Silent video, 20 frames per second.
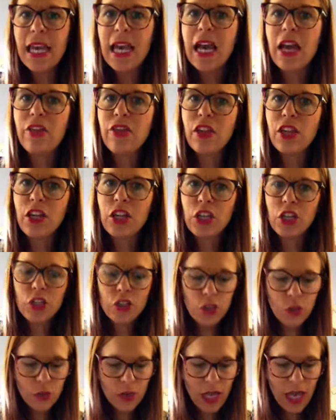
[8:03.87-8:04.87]
and then you can
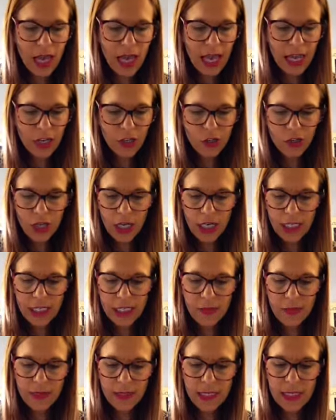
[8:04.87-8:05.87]
do that extra
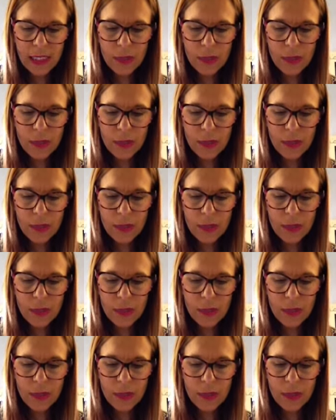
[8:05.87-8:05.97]
activity